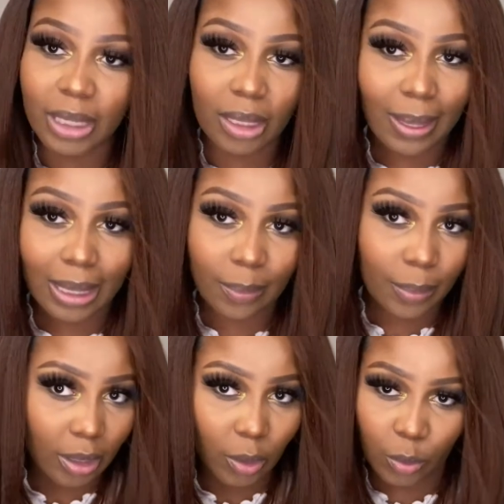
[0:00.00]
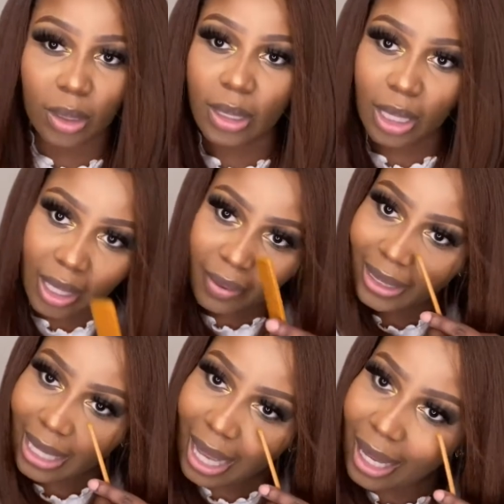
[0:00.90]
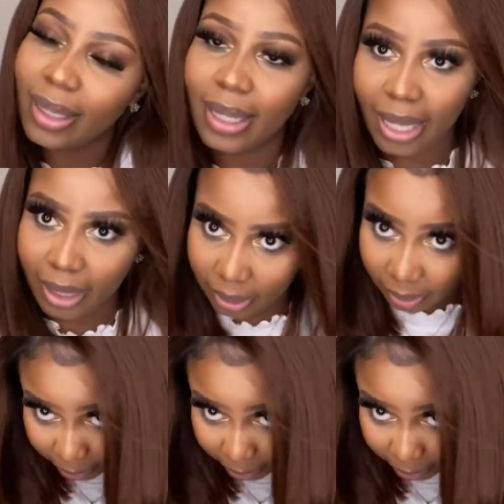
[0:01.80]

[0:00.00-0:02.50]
just about to put it on the left side next.